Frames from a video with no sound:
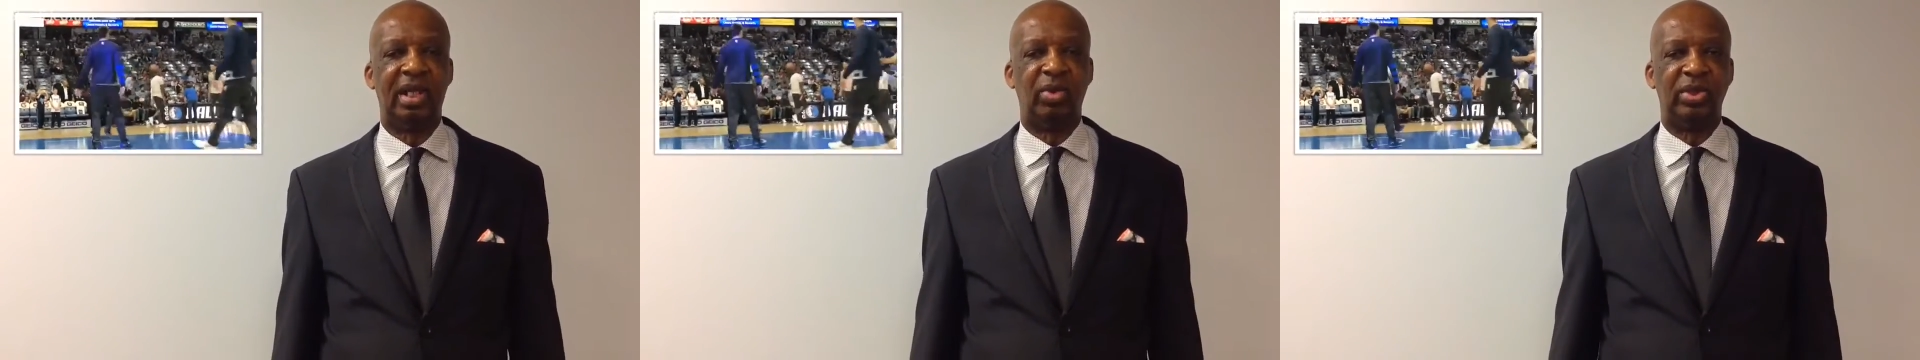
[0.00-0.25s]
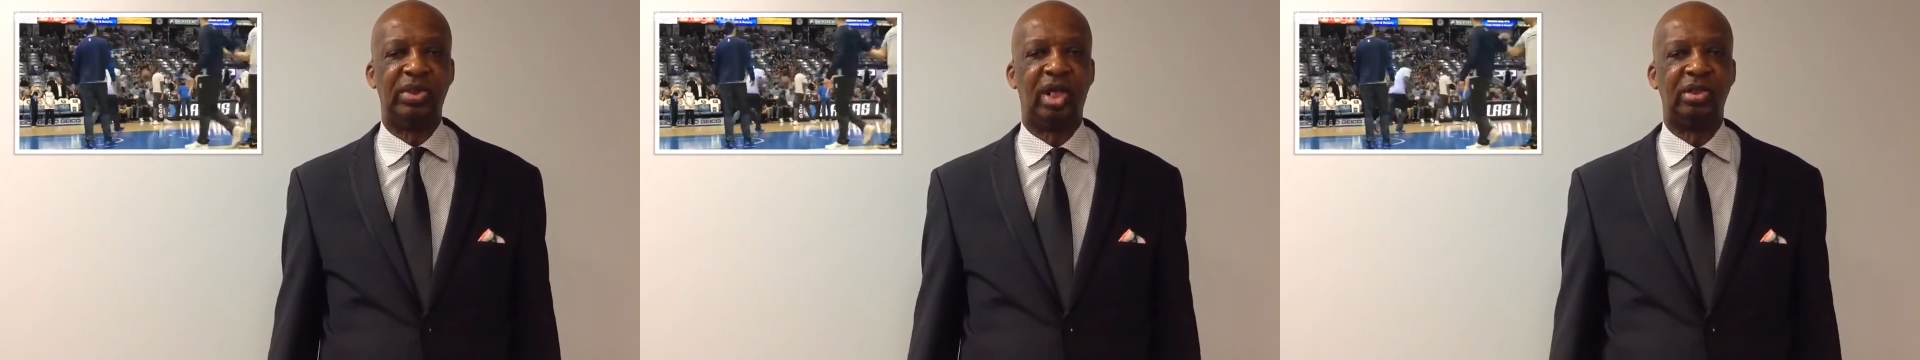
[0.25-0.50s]
And
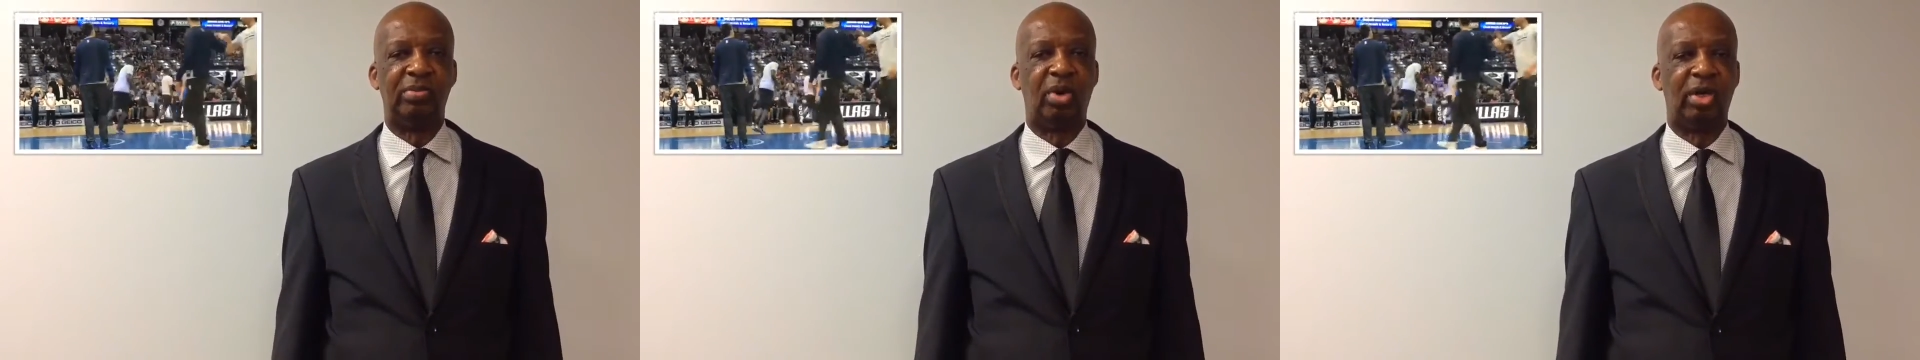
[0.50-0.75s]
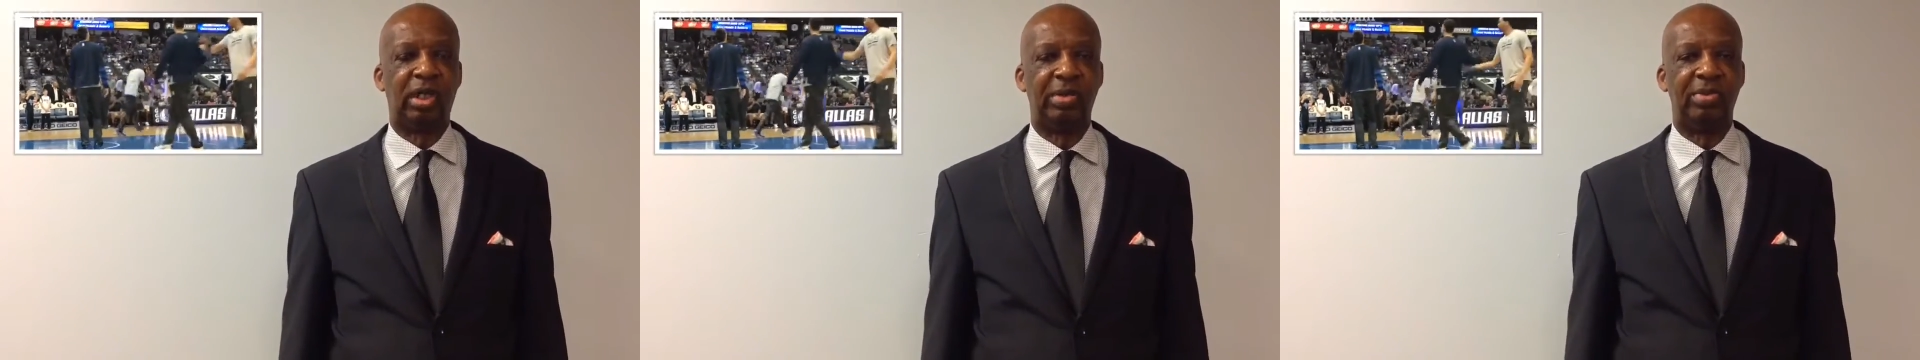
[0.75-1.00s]
we talked to
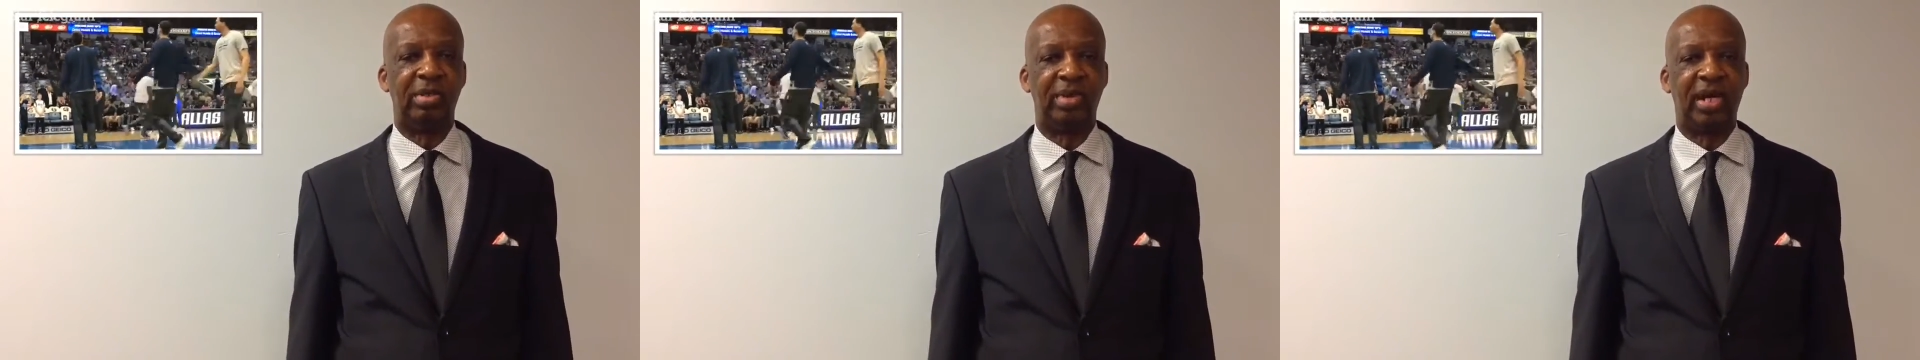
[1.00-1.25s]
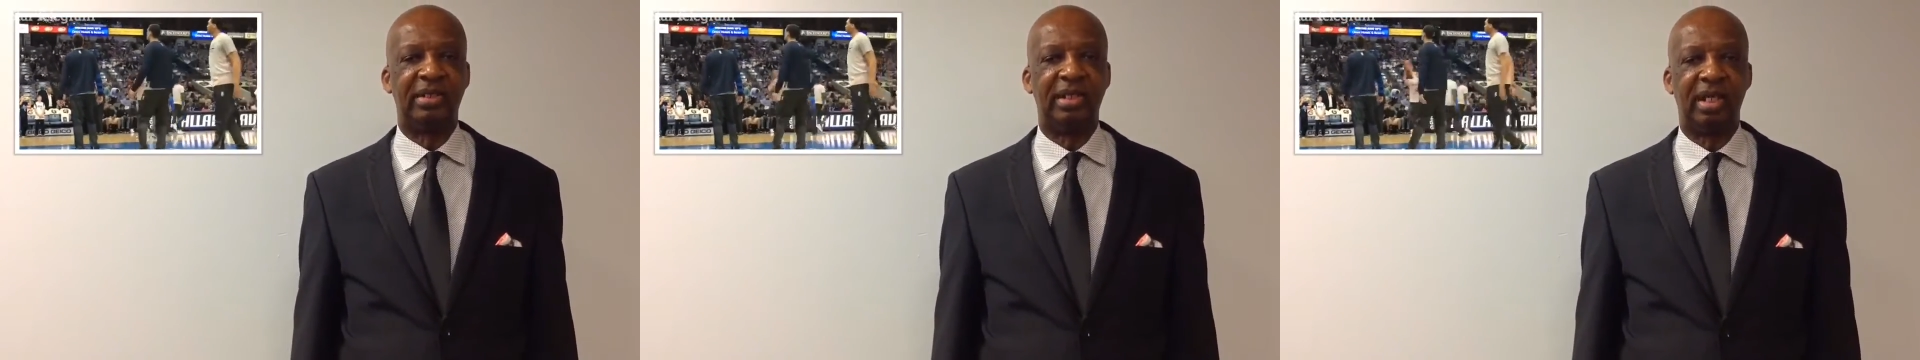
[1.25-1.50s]
Mark Cuban
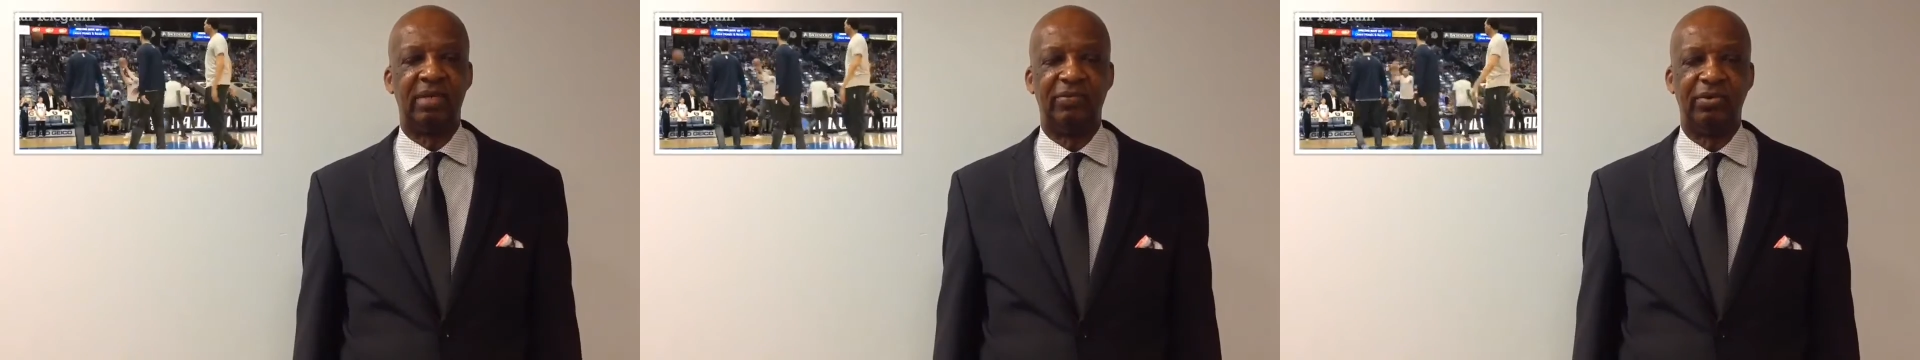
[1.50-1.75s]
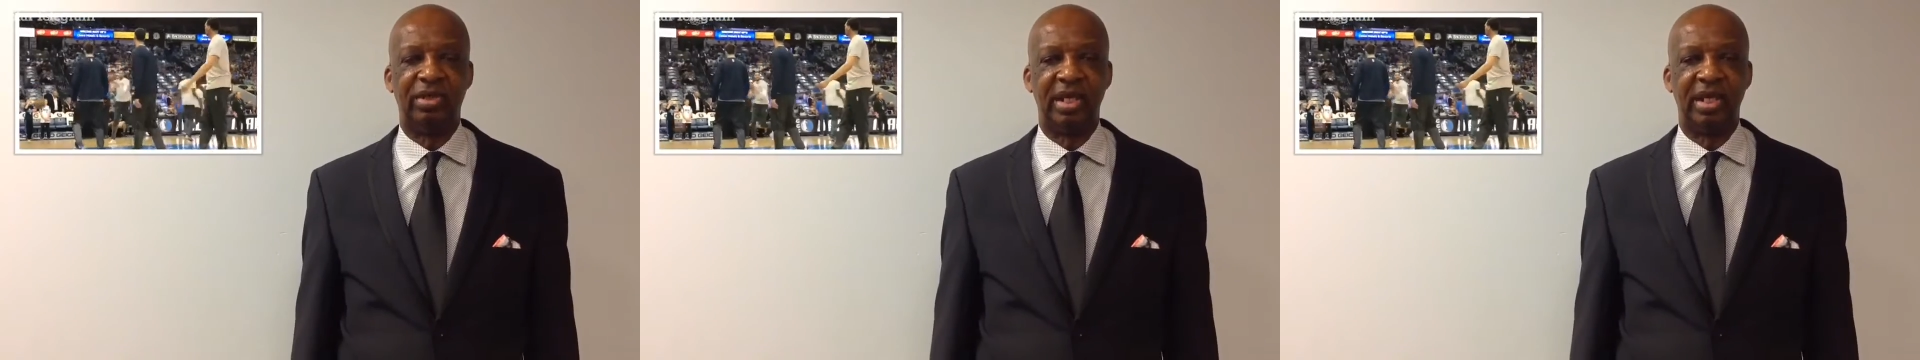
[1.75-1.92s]
about that a few